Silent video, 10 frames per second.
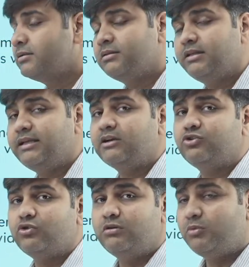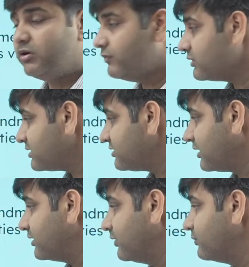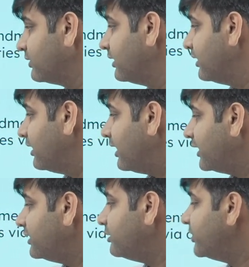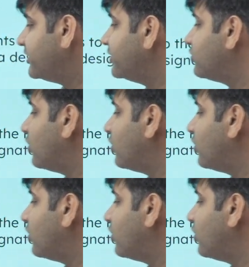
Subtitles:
the electoral bond was struck down. Unlimited